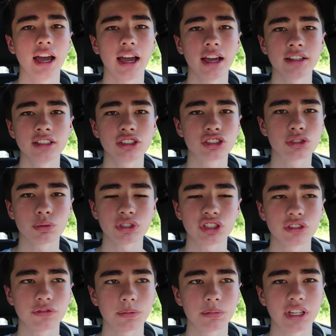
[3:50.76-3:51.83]
adding,
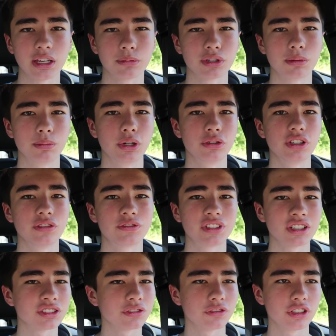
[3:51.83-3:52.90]
switching from gamer to motive
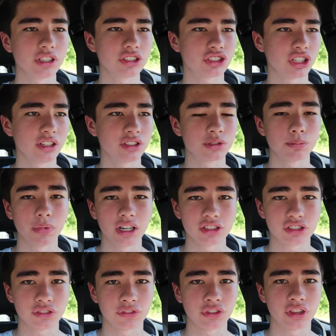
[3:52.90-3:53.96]
doesn't really change
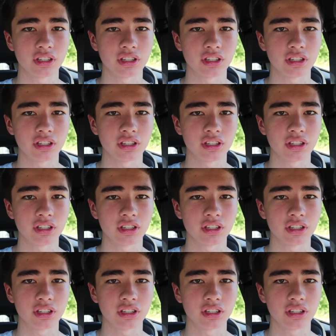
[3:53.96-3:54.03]
much if you